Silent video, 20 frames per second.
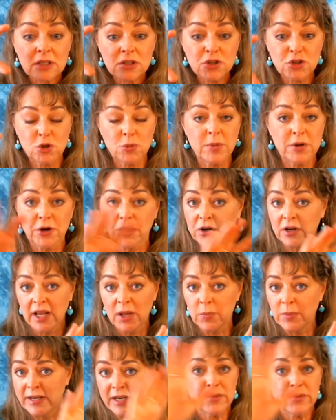Jupiter,
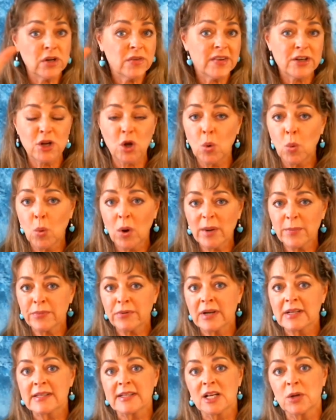and we don't even know what
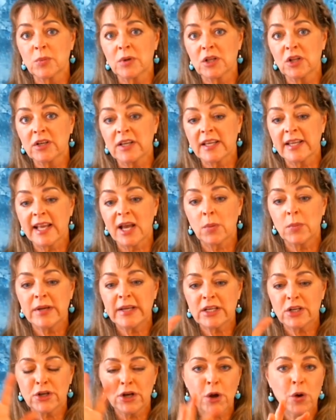president we're looking at, we
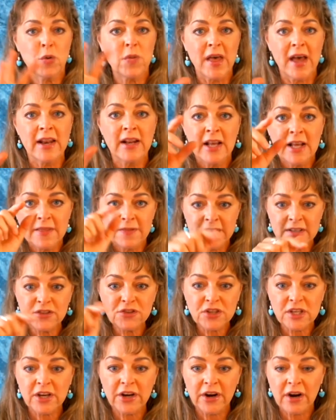can know that
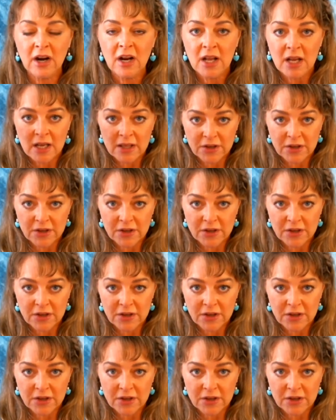this year,